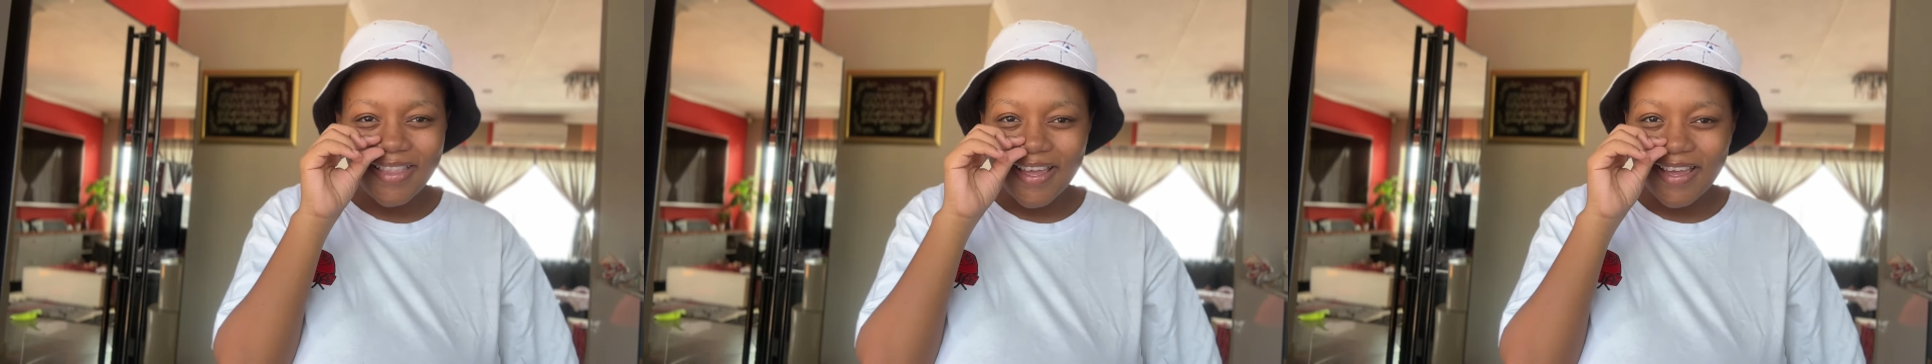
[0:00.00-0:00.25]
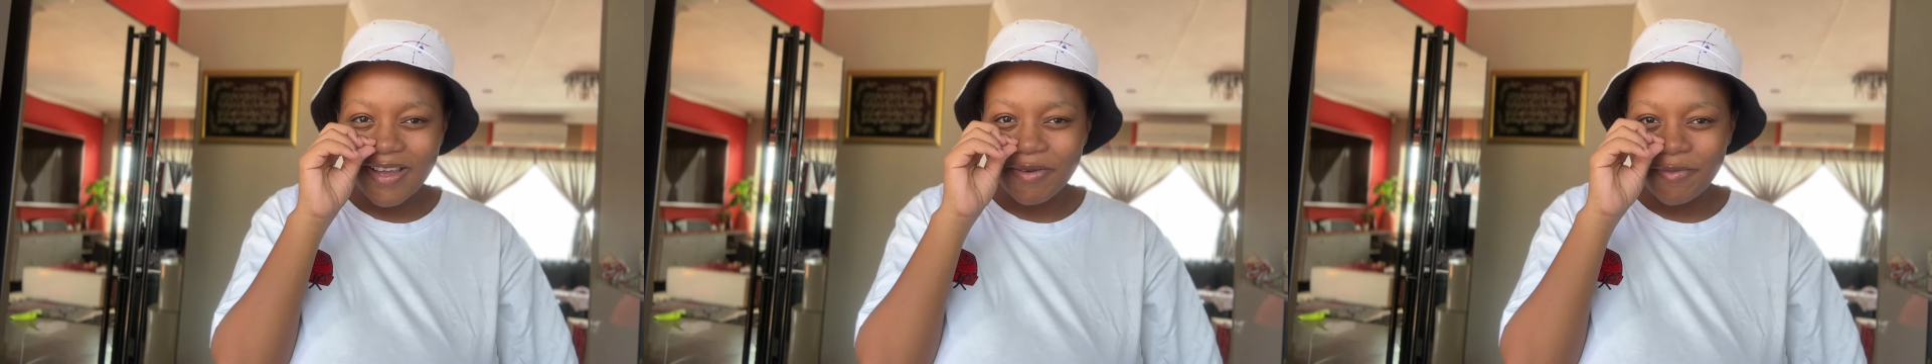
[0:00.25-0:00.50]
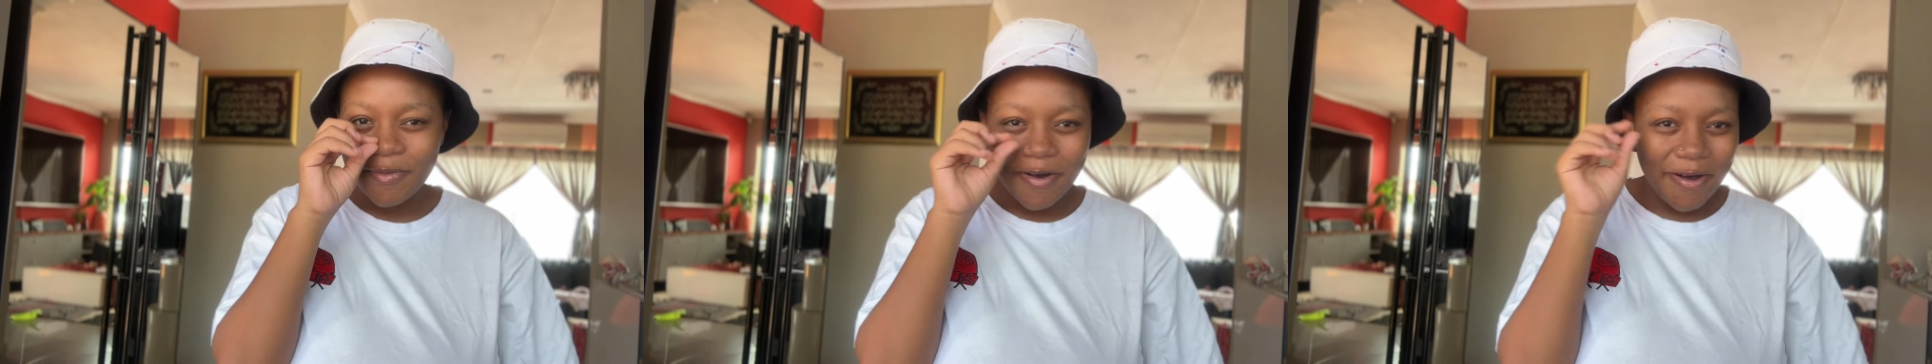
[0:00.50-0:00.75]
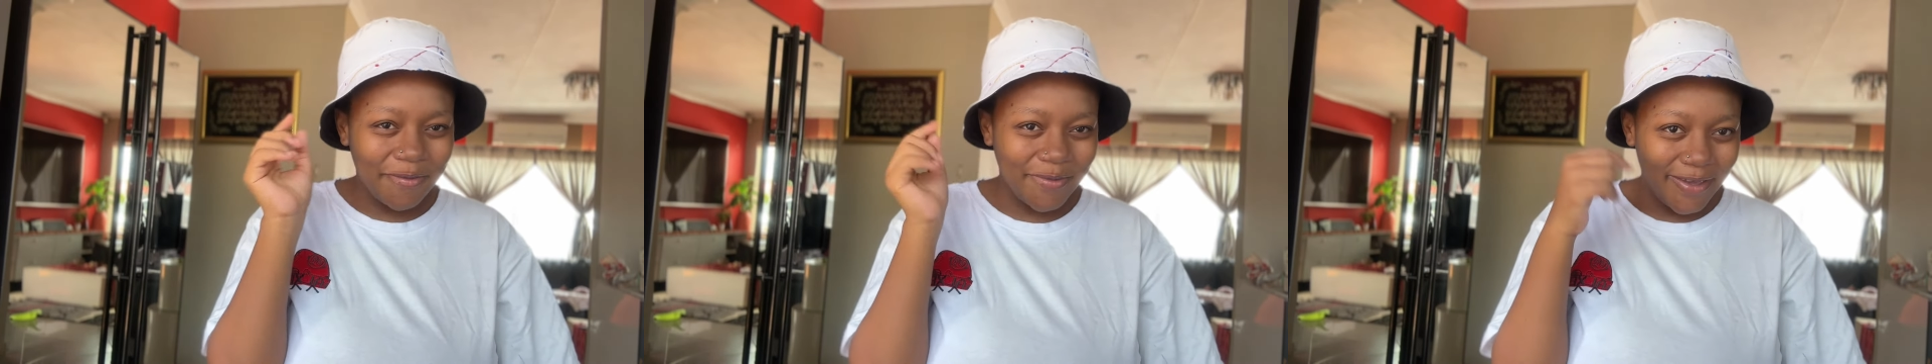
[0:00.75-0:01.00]
Like,
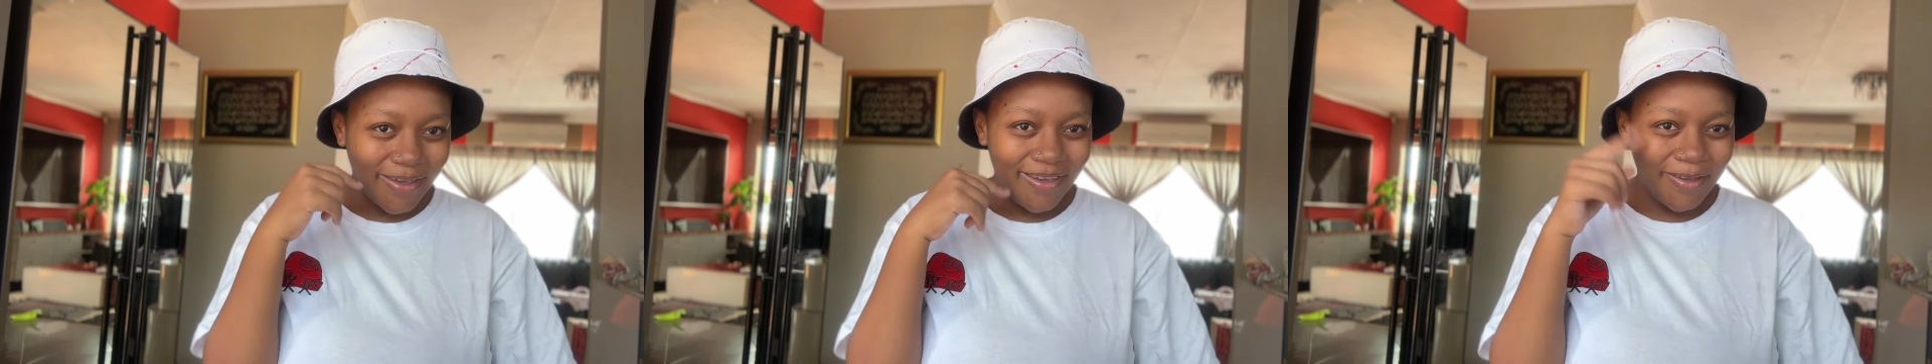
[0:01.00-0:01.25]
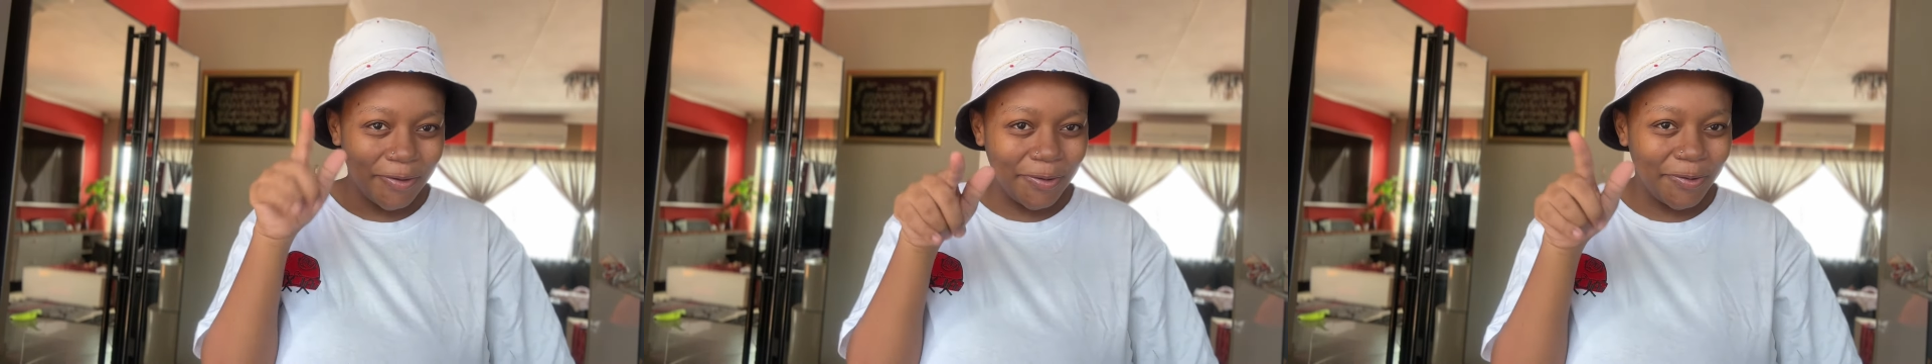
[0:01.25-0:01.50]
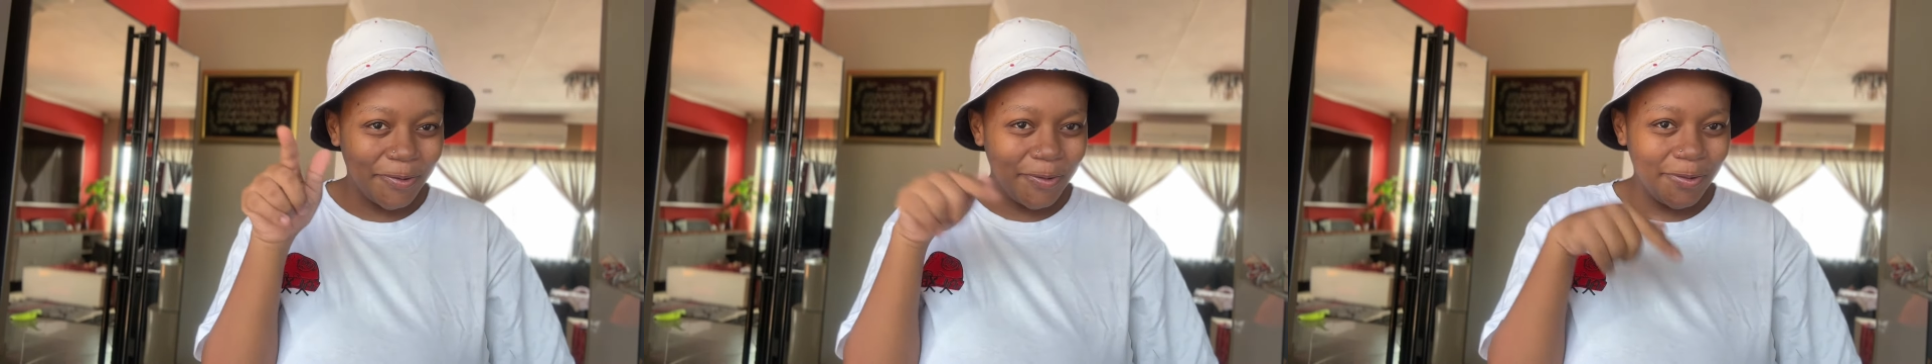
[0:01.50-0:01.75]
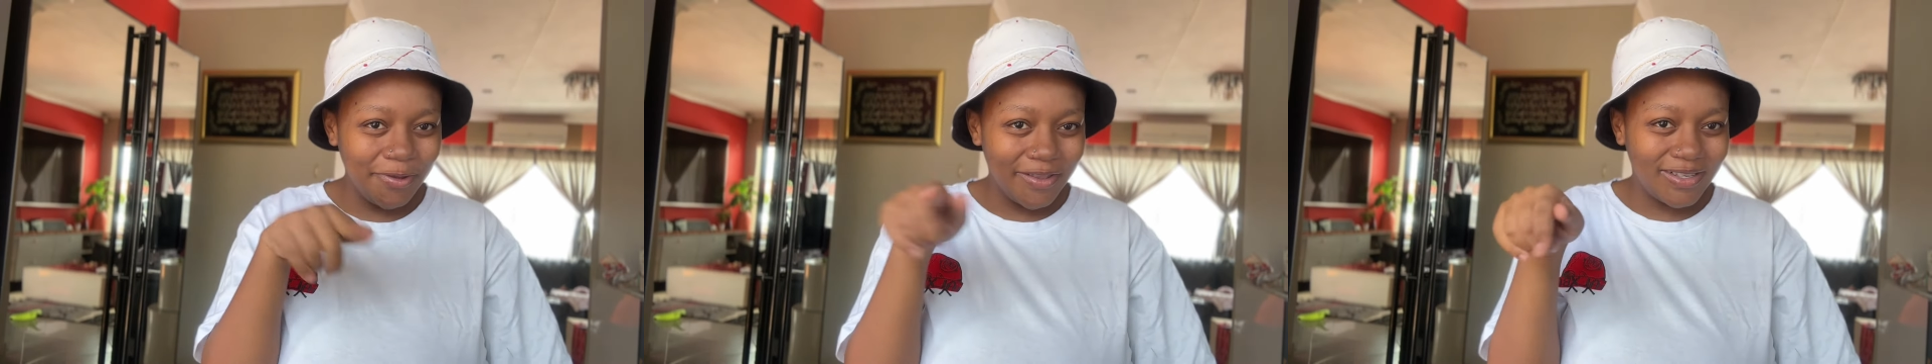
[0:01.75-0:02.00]
mommy,
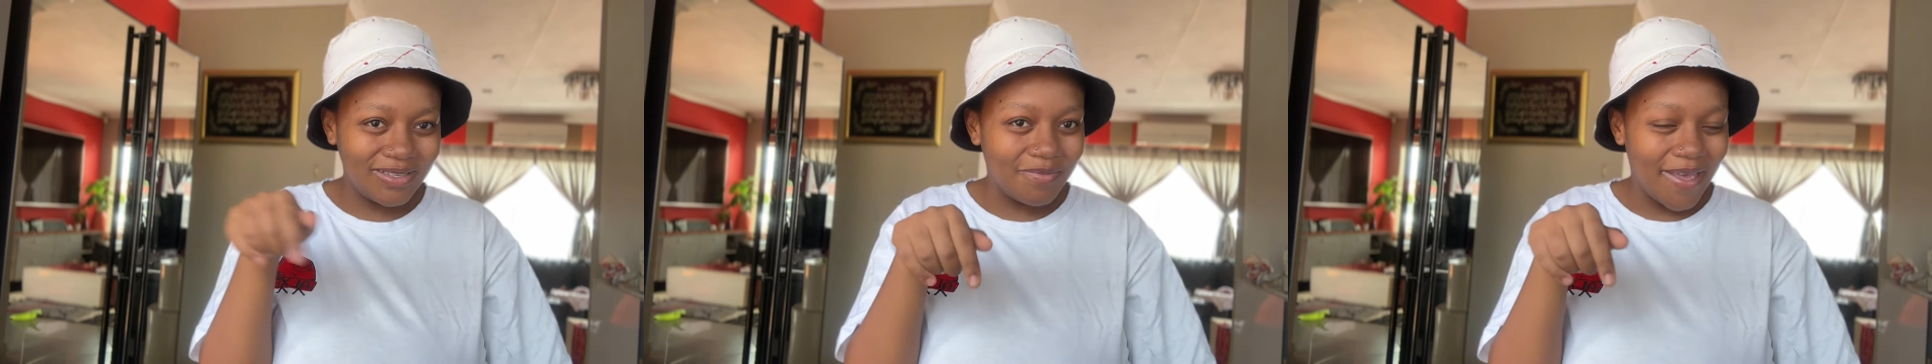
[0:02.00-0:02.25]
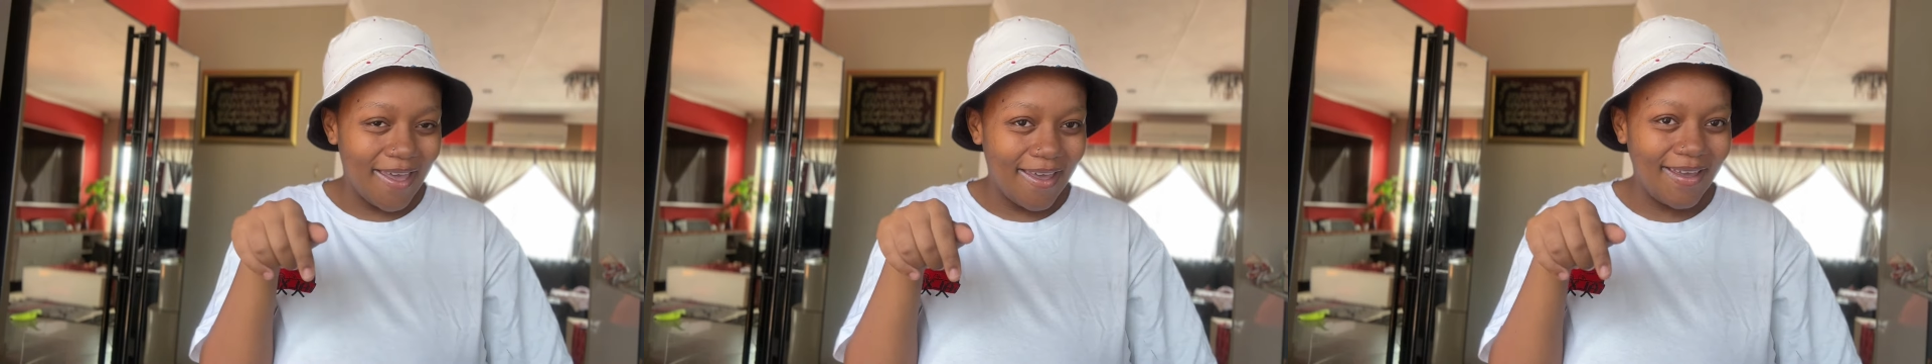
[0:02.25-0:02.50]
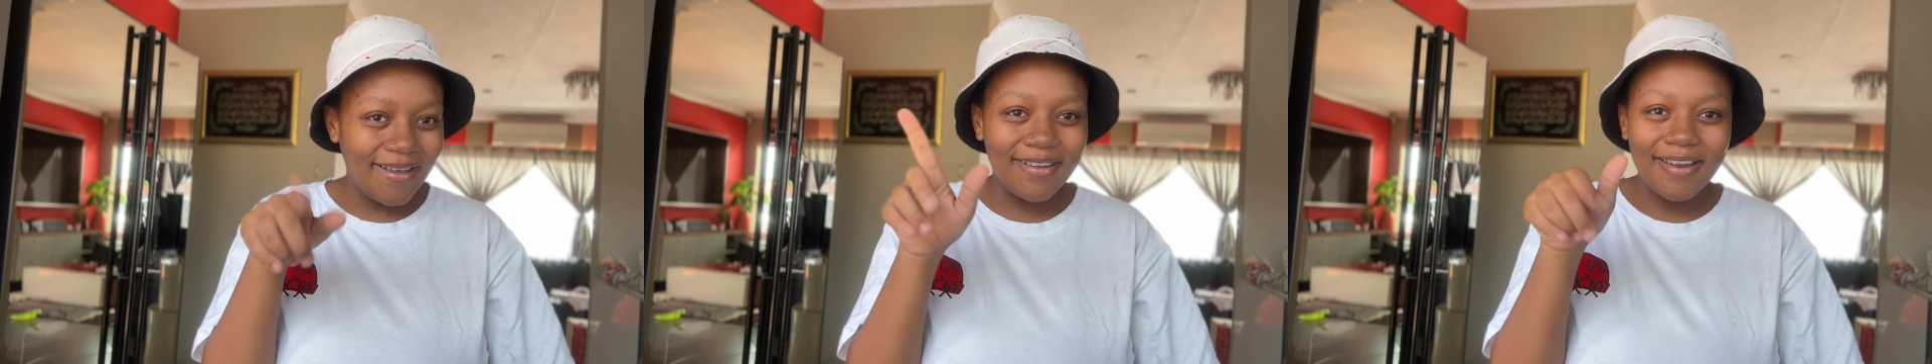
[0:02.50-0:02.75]
you, this bag?